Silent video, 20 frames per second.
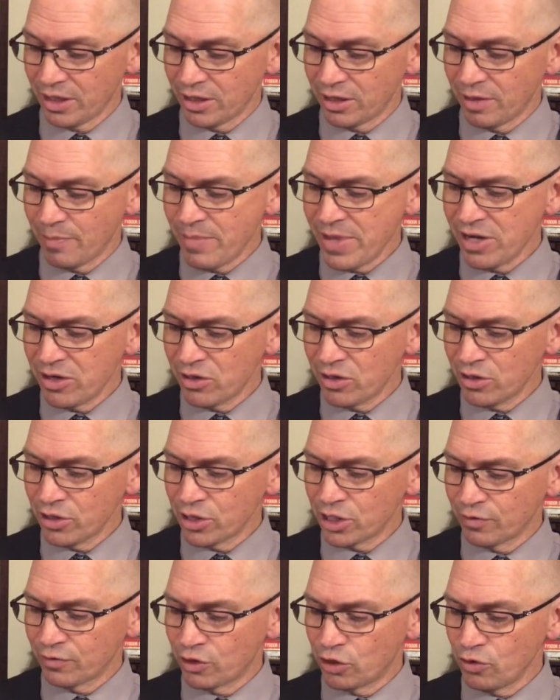the
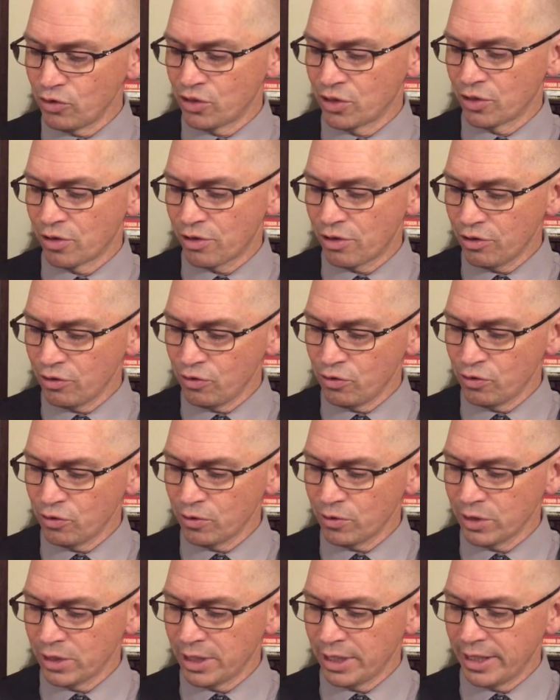Mirrors of Tuzun
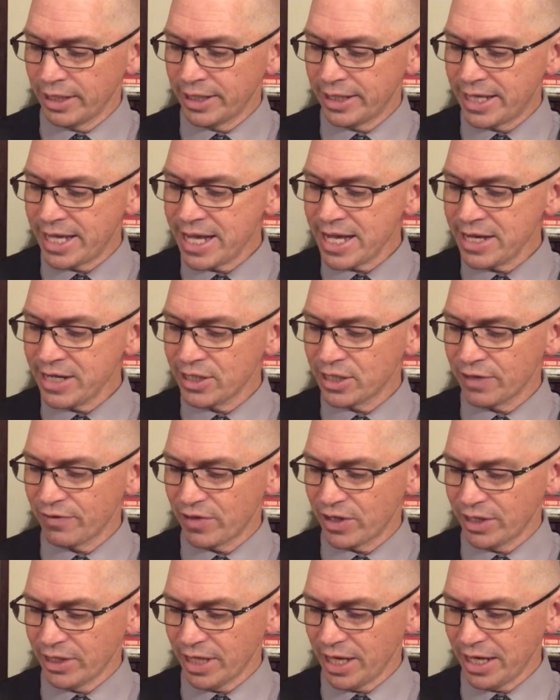Thune, Kings of
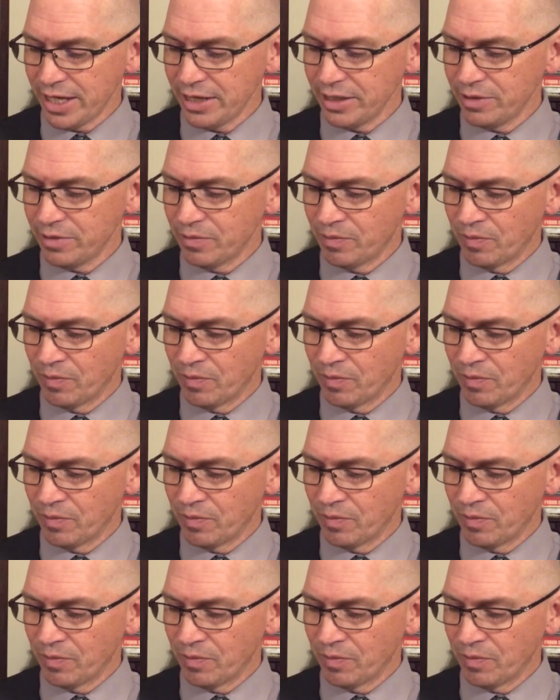the Night,